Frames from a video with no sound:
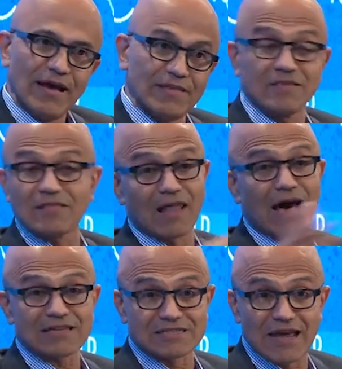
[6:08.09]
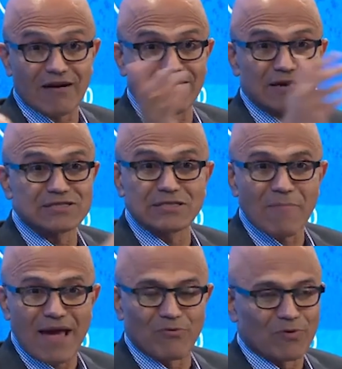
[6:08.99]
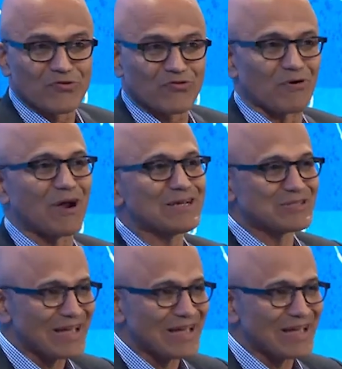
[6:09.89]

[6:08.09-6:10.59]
And then the last area is the metaverse, right?